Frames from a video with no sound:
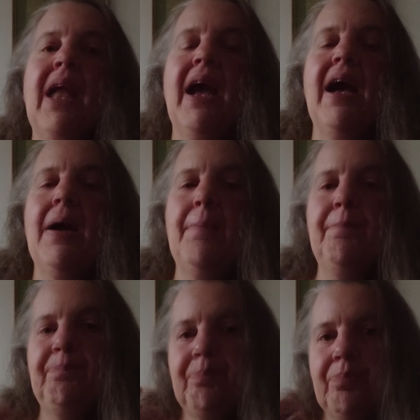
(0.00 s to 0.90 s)

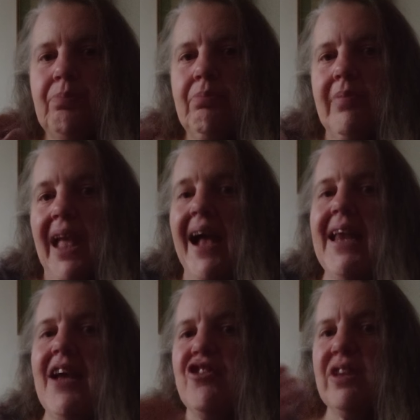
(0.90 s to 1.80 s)
and
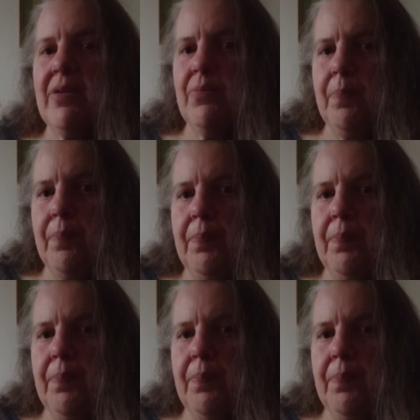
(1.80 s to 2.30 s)
actually